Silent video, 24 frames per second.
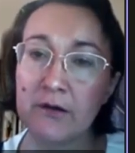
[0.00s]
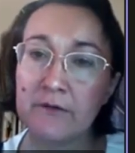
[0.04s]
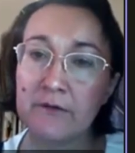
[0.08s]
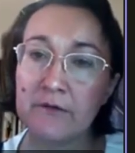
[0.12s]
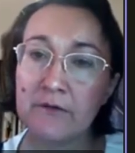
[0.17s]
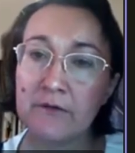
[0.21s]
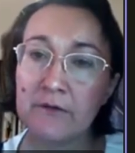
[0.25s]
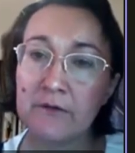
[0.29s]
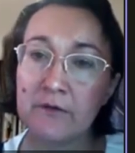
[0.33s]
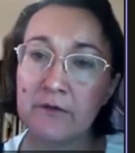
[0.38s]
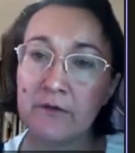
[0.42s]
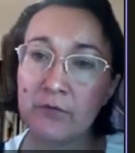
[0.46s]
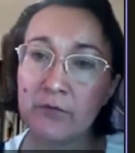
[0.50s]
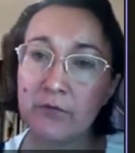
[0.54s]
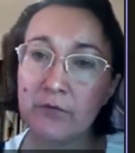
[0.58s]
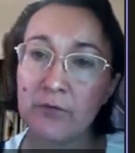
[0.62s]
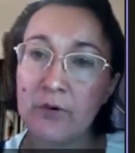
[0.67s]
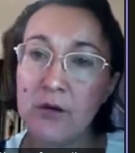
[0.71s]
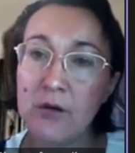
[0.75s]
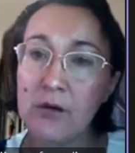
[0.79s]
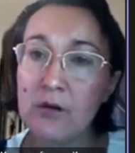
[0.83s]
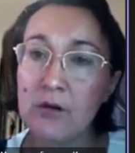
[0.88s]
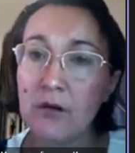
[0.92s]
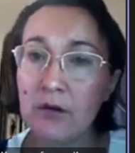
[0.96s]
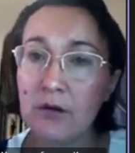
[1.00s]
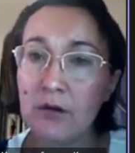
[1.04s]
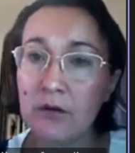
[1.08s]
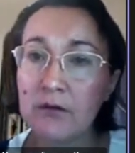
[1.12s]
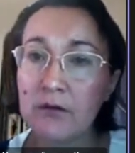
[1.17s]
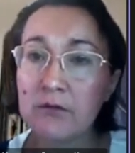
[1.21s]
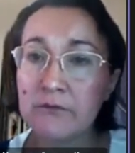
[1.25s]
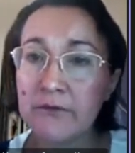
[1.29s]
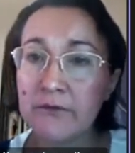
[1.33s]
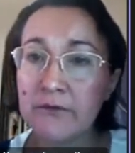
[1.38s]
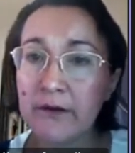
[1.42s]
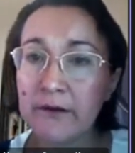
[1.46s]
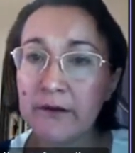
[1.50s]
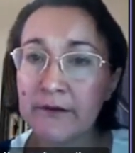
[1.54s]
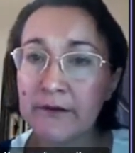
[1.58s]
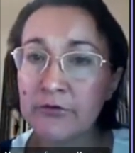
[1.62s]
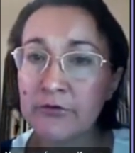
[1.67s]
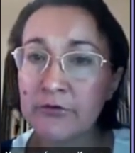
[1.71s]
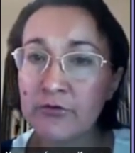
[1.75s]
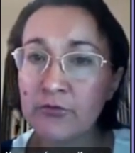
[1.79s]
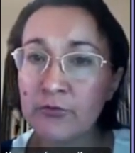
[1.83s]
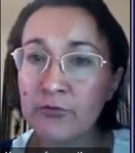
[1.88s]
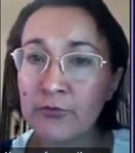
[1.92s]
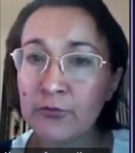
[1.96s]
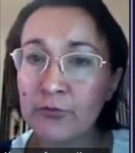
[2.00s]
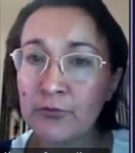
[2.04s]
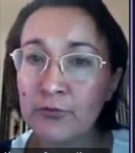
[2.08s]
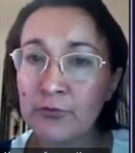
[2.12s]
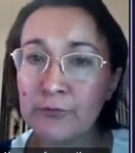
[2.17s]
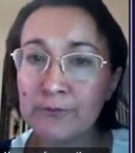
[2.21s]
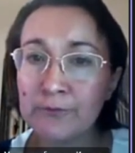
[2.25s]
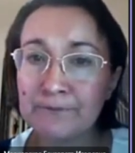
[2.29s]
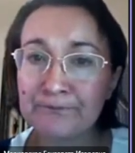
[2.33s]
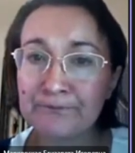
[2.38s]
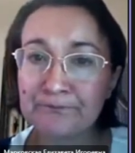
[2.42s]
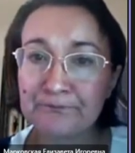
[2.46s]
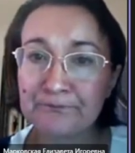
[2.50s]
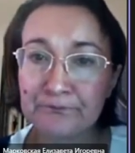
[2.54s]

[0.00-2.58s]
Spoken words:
and you would like to